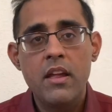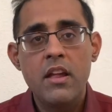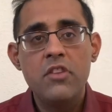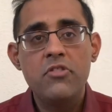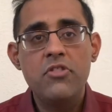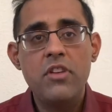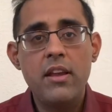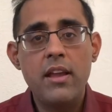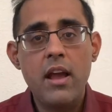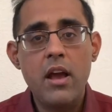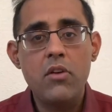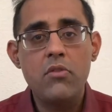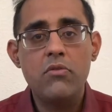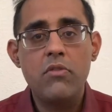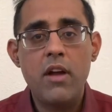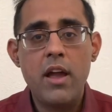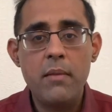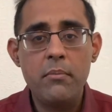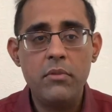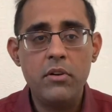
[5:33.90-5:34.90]
check out
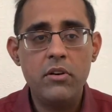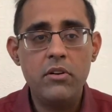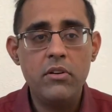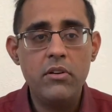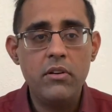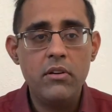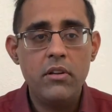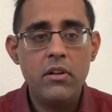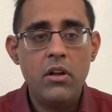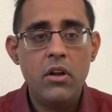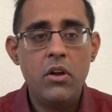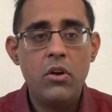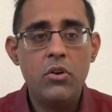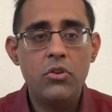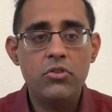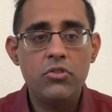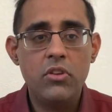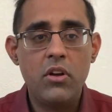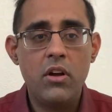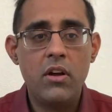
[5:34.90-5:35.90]
Reimler,
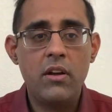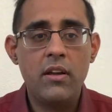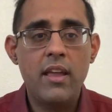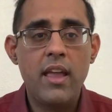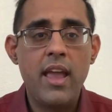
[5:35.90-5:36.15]
Hosong,